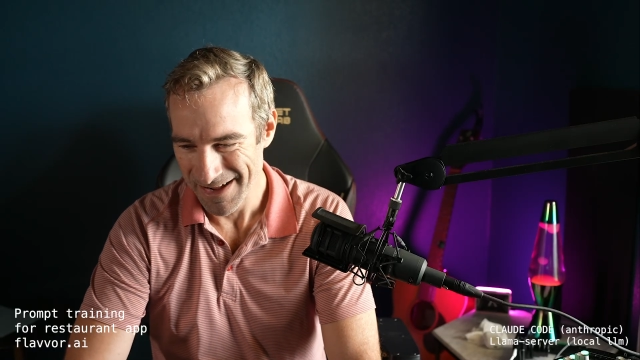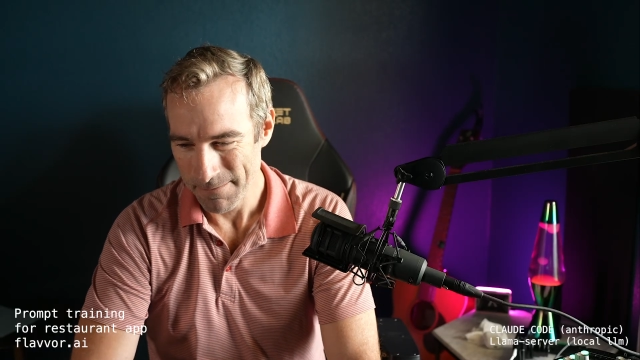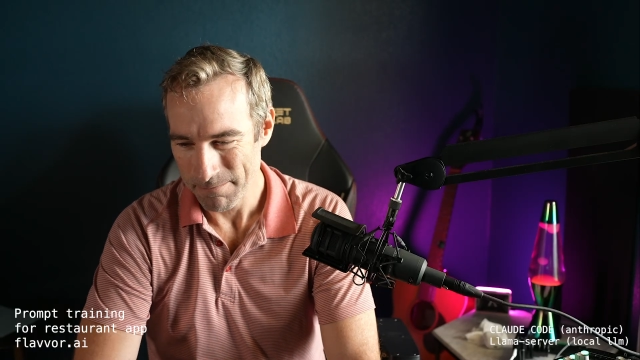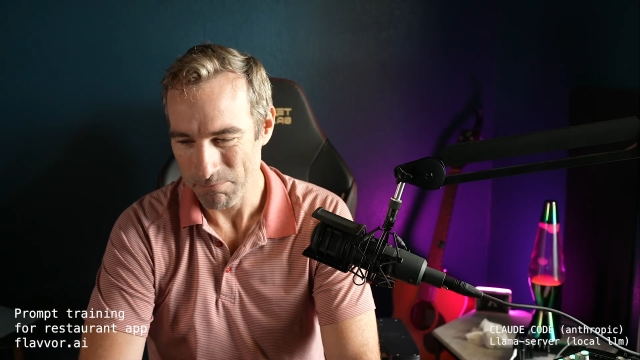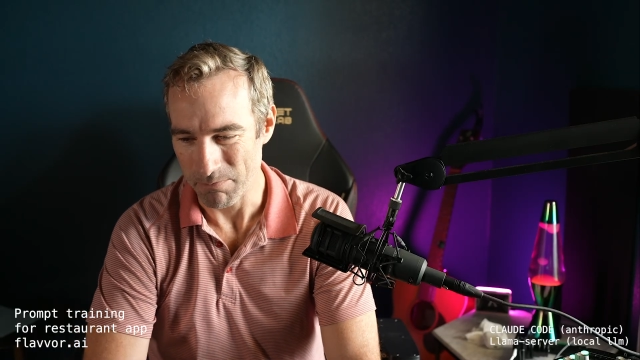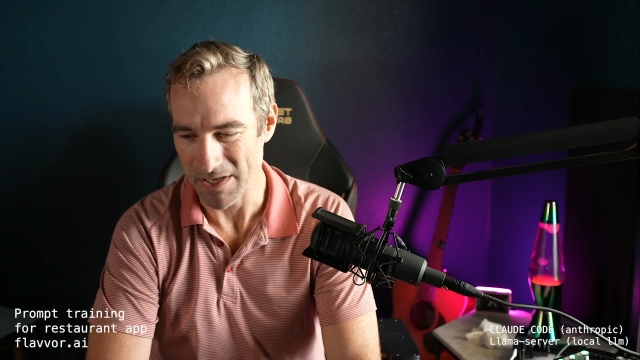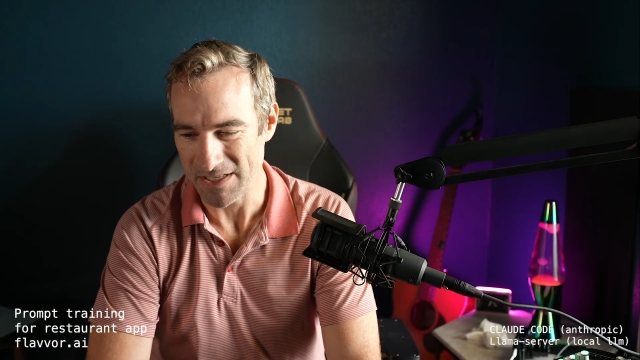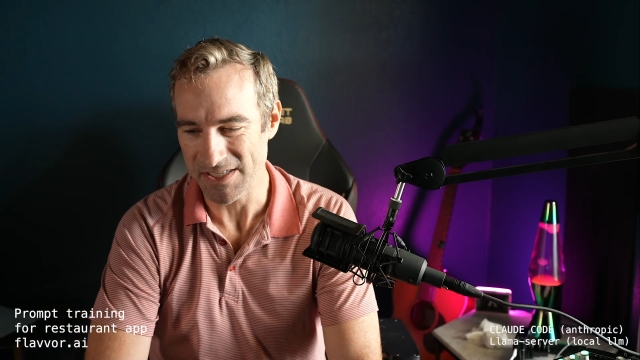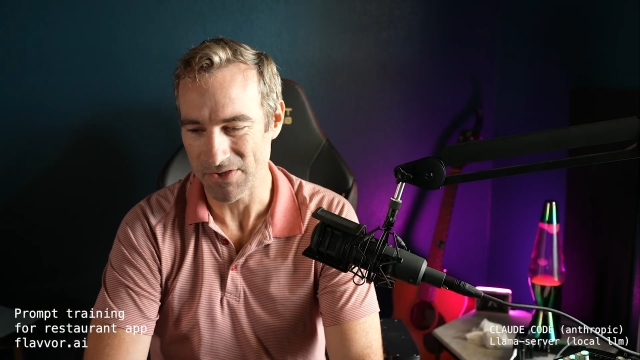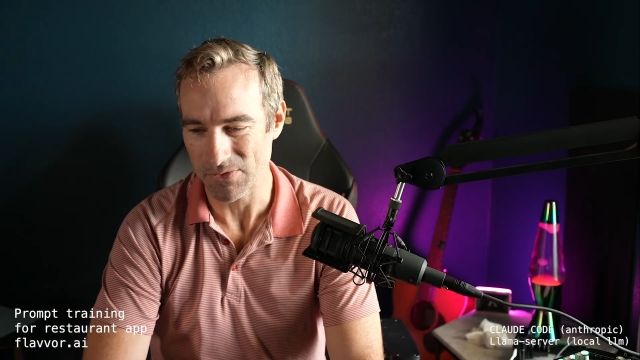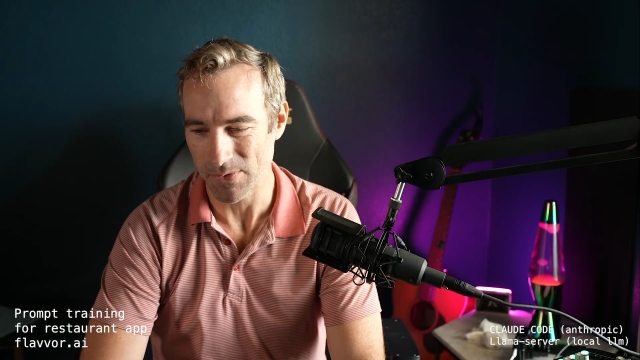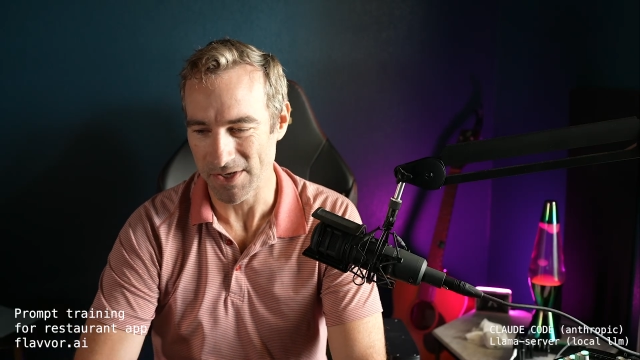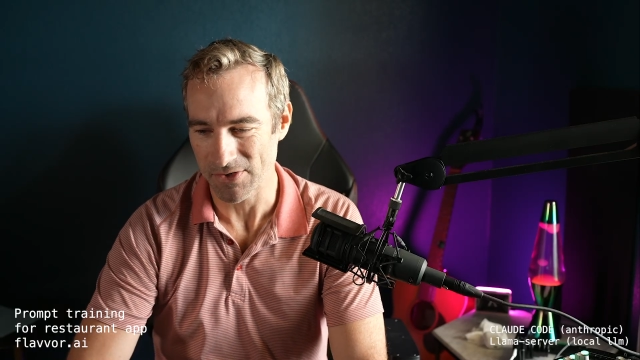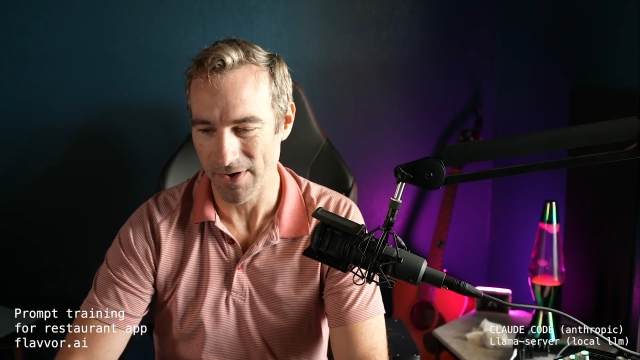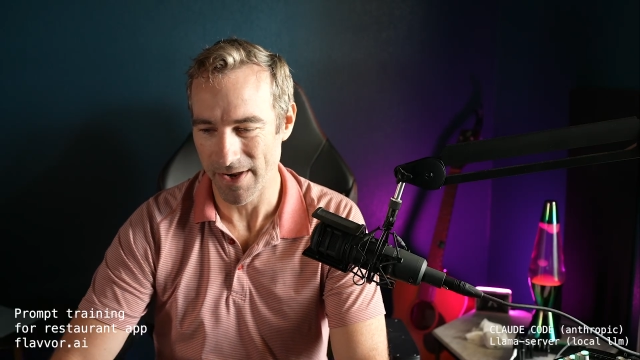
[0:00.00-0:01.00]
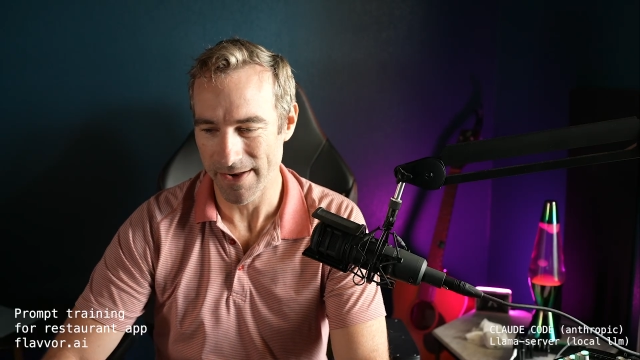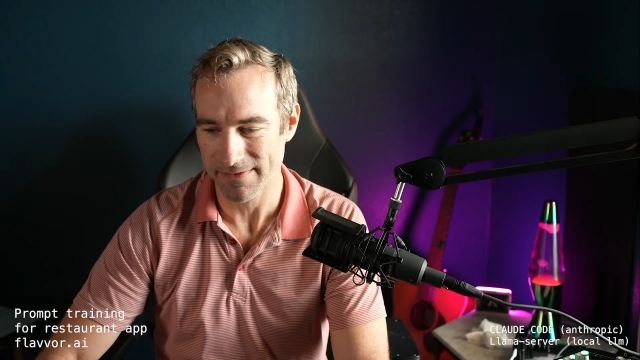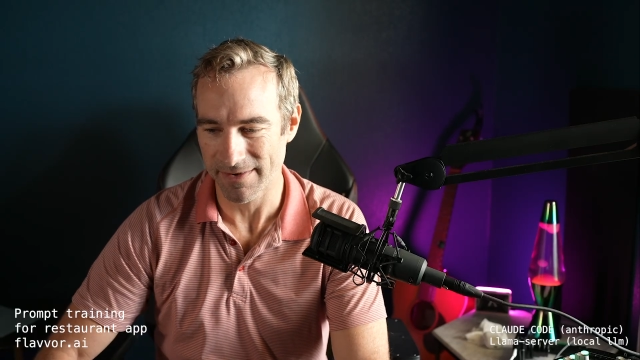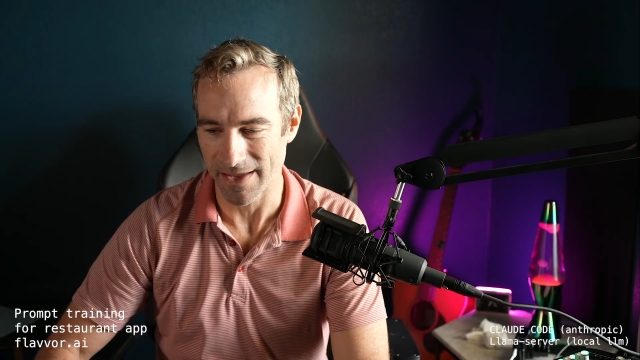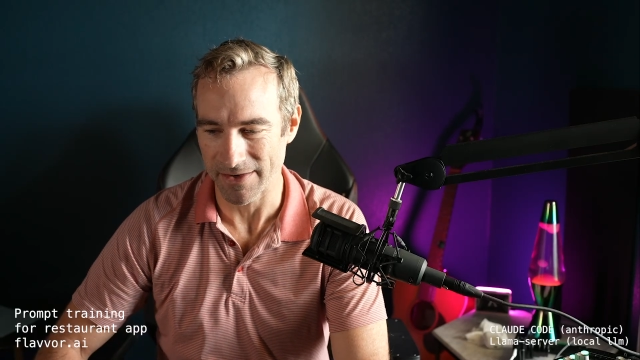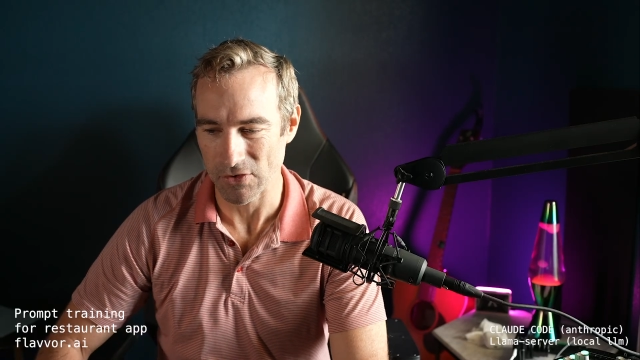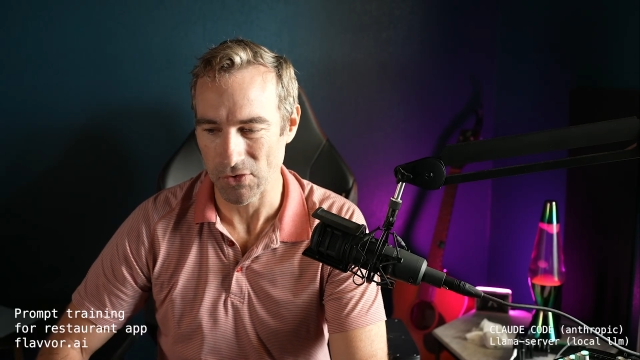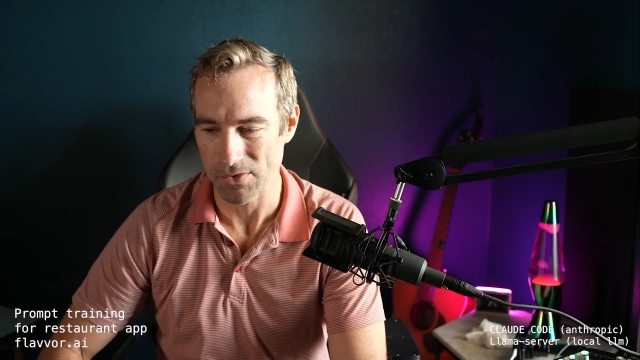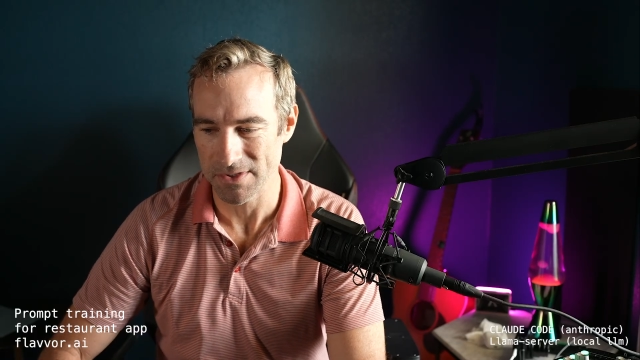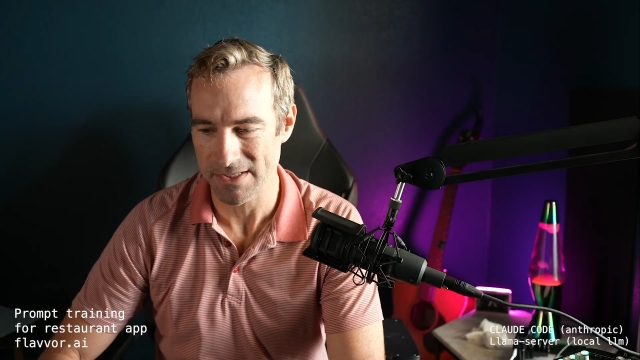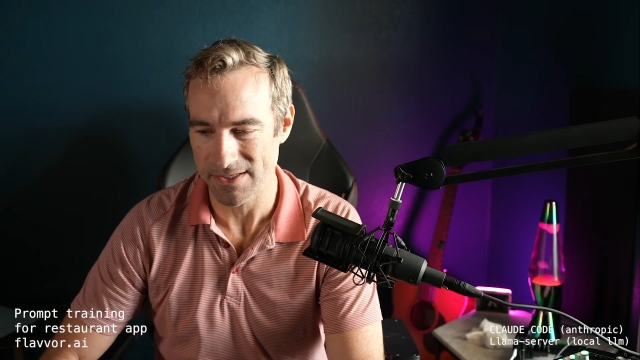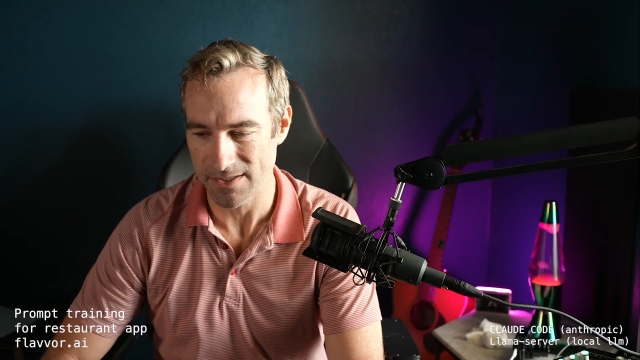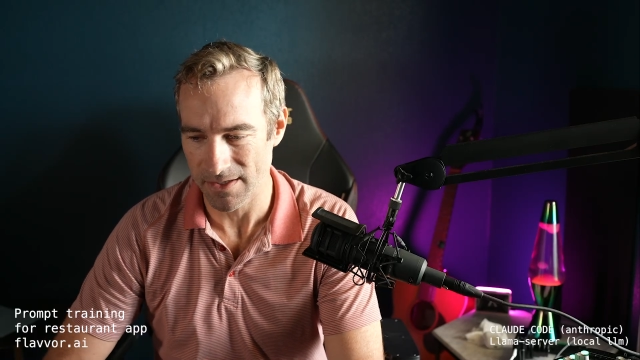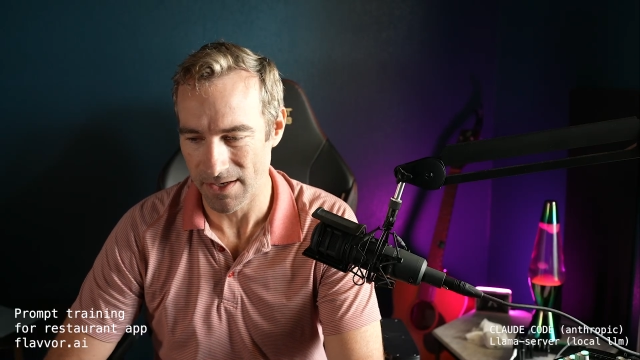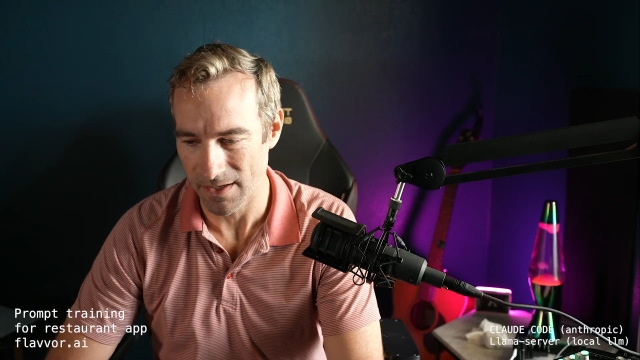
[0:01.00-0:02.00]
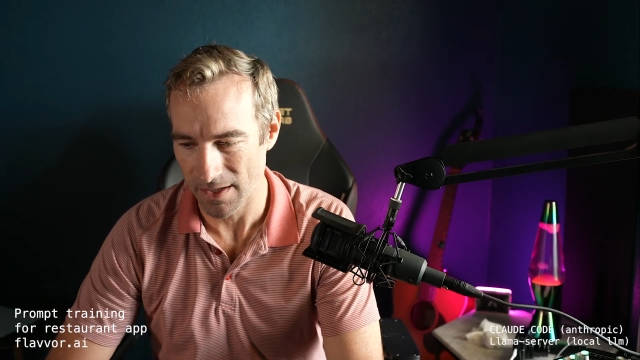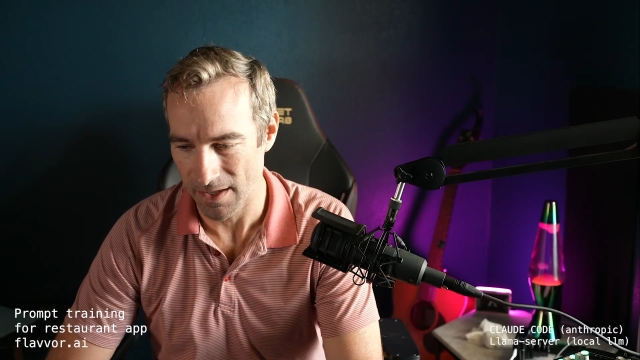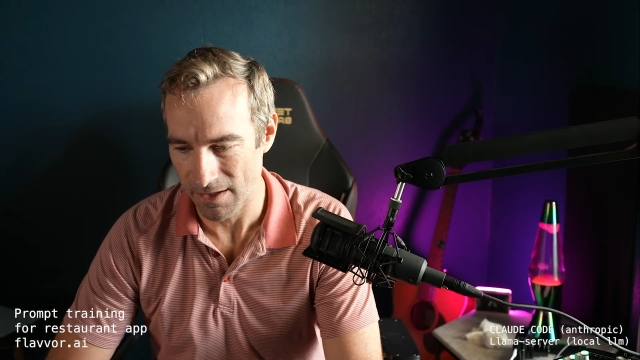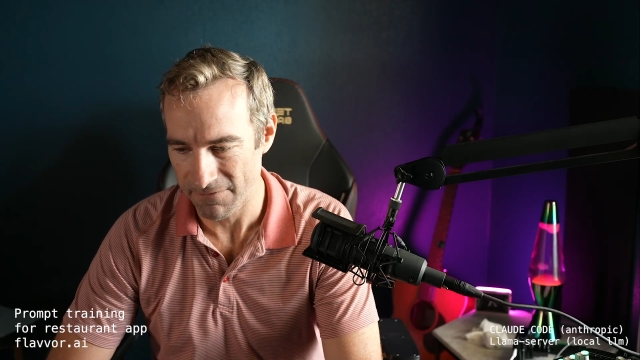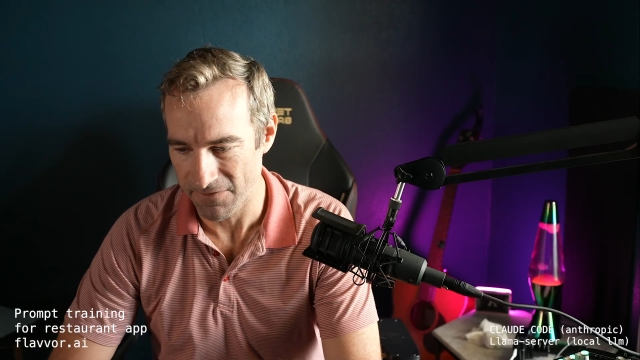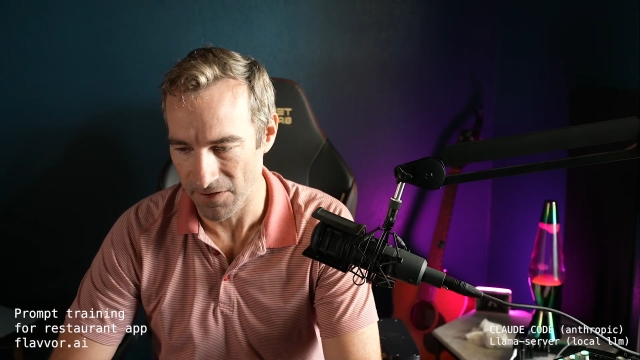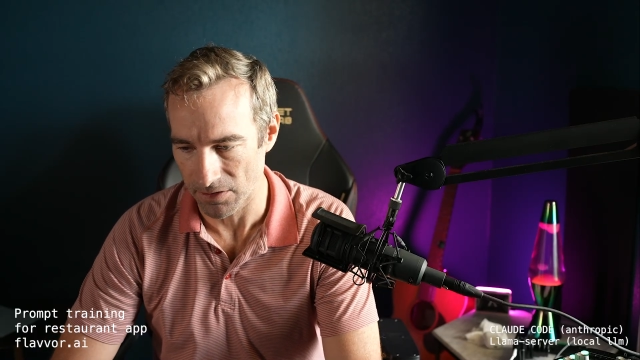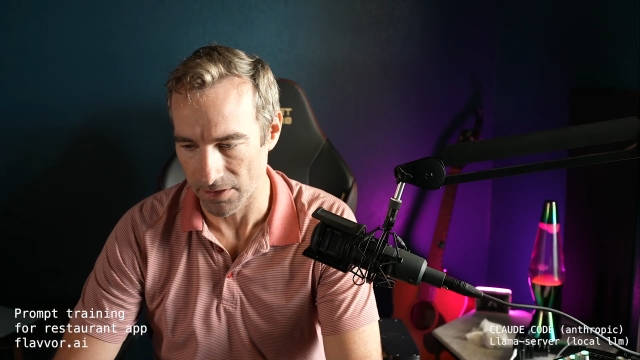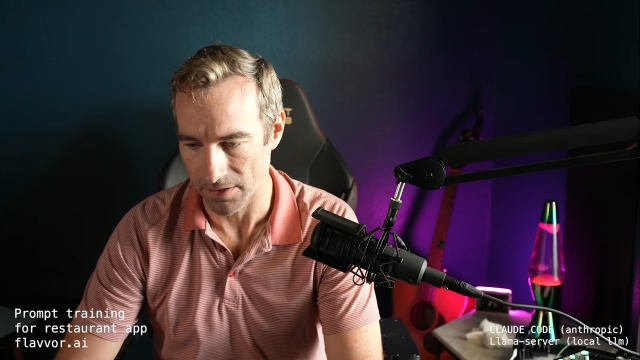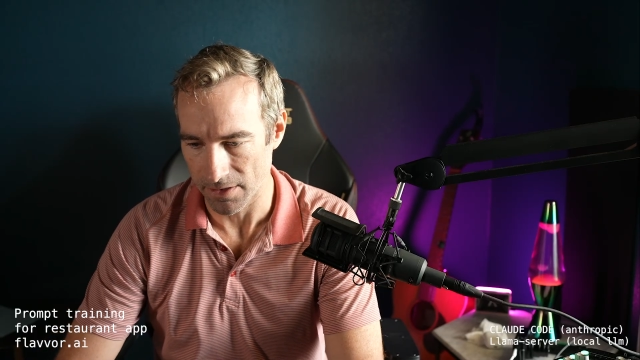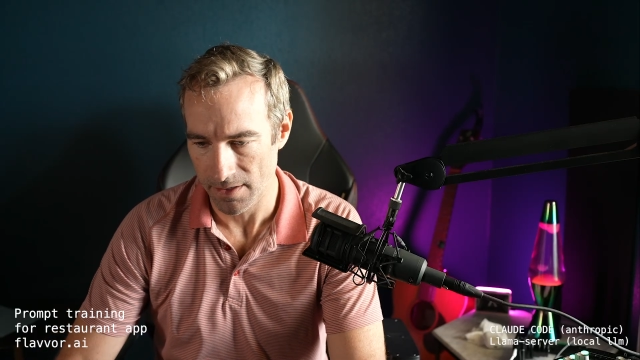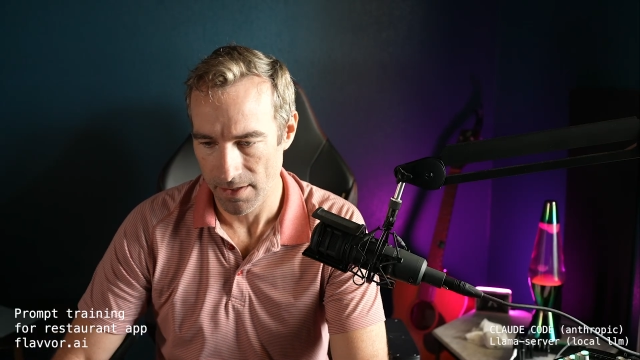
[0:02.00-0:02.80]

Missing redirect and using a filler.